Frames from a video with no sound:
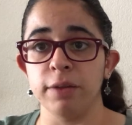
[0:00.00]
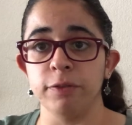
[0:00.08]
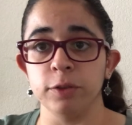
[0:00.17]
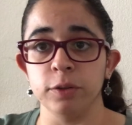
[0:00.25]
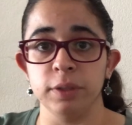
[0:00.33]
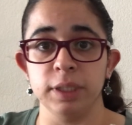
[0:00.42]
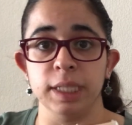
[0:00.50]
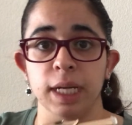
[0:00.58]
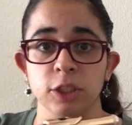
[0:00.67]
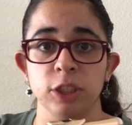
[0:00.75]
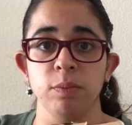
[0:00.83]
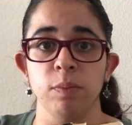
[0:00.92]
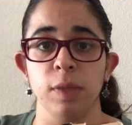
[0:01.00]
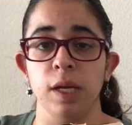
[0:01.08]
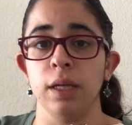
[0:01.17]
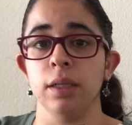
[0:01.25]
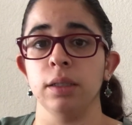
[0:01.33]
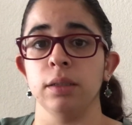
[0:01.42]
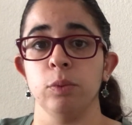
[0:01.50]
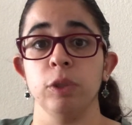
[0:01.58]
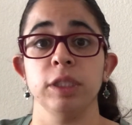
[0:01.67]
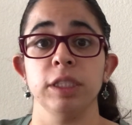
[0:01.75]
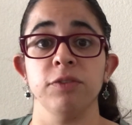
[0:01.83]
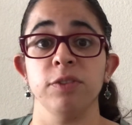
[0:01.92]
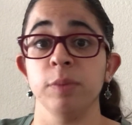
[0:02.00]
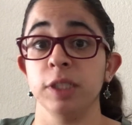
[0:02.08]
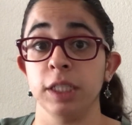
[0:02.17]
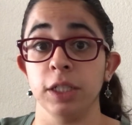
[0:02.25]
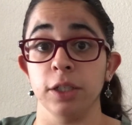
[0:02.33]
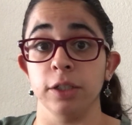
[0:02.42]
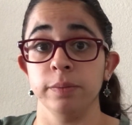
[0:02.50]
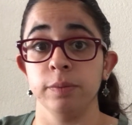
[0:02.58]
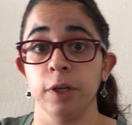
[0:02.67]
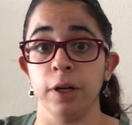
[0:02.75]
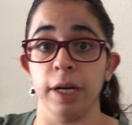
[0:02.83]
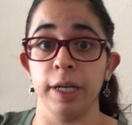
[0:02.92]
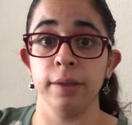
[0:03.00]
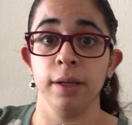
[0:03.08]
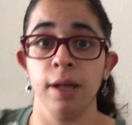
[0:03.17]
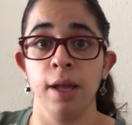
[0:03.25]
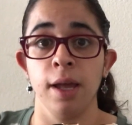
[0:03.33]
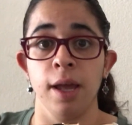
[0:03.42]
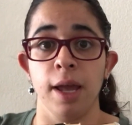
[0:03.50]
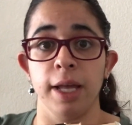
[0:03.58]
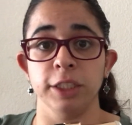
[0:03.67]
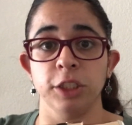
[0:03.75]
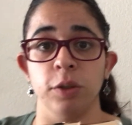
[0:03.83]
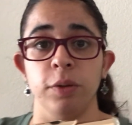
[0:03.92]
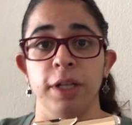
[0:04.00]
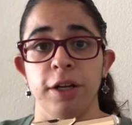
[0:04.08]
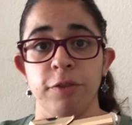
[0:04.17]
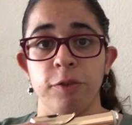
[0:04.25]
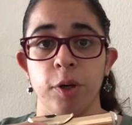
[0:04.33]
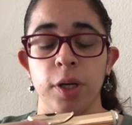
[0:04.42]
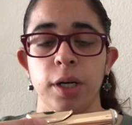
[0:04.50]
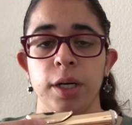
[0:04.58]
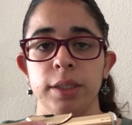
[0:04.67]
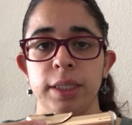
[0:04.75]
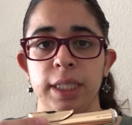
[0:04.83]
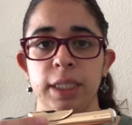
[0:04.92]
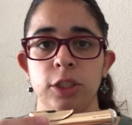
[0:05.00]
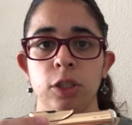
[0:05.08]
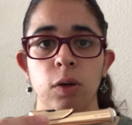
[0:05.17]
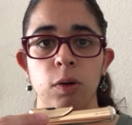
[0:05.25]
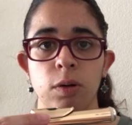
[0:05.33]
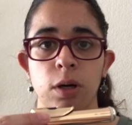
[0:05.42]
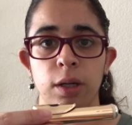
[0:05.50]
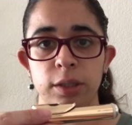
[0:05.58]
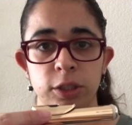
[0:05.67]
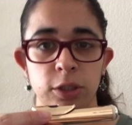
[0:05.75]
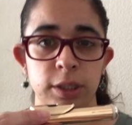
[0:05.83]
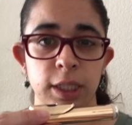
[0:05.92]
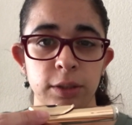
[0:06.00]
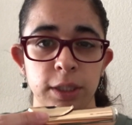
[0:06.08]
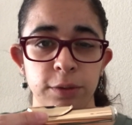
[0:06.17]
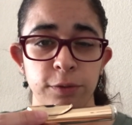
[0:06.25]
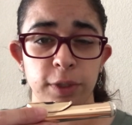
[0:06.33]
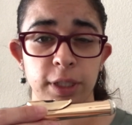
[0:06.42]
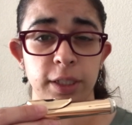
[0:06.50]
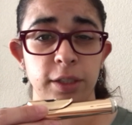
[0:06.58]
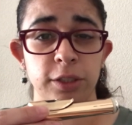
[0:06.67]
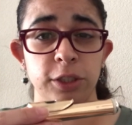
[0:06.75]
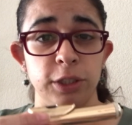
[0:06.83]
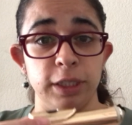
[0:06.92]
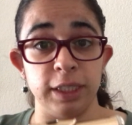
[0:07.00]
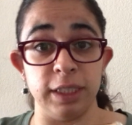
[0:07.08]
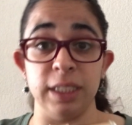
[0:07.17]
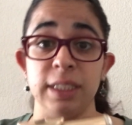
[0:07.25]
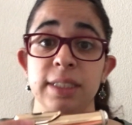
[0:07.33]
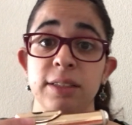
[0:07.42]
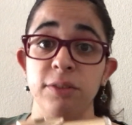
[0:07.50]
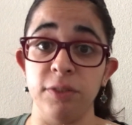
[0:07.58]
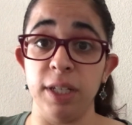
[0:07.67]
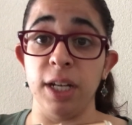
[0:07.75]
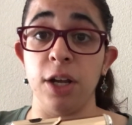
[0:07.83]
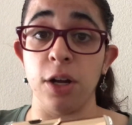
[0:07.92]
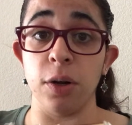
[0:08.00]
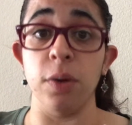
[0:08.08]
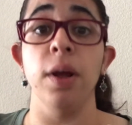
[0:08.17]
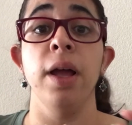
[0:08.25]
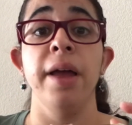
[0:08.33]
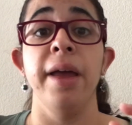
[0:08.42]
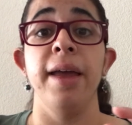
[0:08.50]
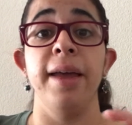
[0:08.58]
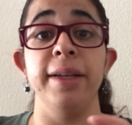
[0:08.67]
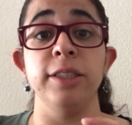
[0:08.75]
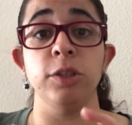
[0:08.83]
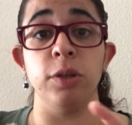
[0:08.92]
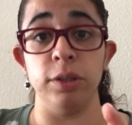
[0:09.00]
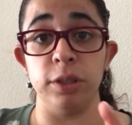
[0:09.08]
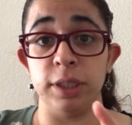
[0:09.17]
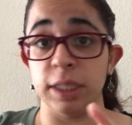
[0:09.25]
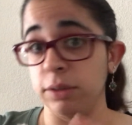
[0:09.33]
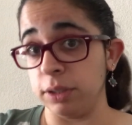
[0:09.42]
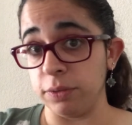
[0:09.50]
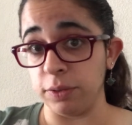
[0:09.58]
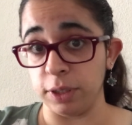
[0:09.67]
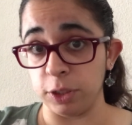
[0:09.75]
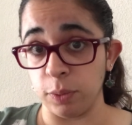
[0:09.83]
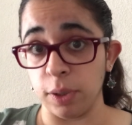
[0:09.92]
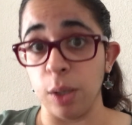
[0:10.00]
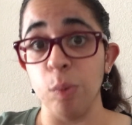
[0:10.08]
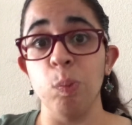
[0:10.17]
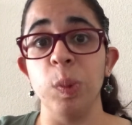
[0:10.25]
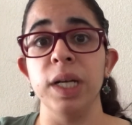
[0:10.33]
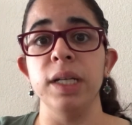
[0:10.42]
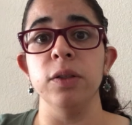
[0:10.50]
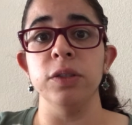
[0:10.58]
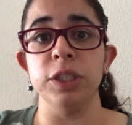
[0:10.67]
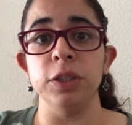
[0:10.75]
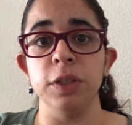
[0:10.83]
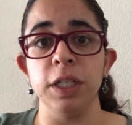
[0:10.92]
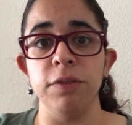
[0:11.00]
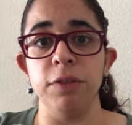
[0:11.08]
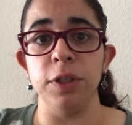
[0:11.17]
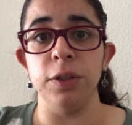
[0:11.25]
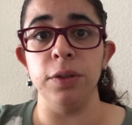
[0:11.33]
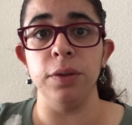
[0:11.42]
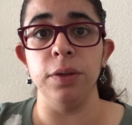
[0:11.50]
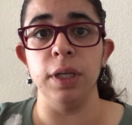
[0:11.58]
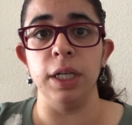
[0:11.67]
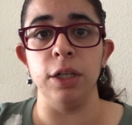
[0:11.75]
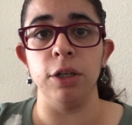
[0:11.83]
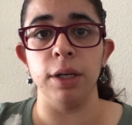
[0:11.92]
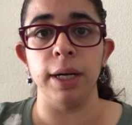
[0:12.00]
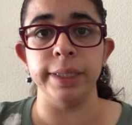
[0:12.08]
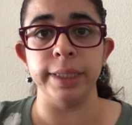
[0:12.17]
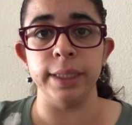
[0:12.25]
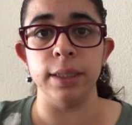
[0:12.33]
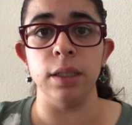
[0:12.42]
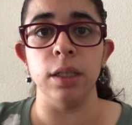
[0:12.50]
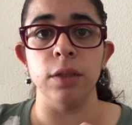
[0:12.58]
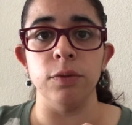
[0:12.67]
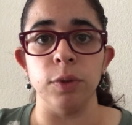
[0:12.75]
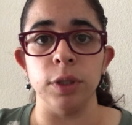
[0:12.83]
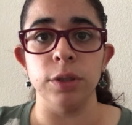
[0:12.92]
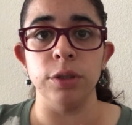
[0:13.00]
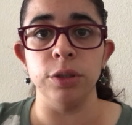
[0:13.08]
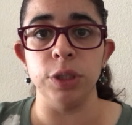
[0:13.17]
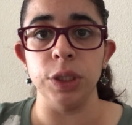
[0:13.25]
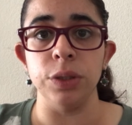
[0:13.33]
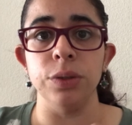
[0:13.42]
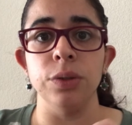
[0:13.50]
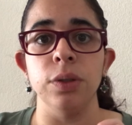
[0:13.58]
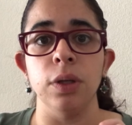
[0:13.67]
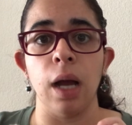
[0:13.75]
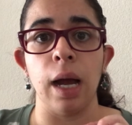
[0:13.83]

flute is actually made with different material. Alright, and so therefore the tone quality is going to sound different, and also since this is a video, it's going to sound different as well, but it will still give you a good idea of what to do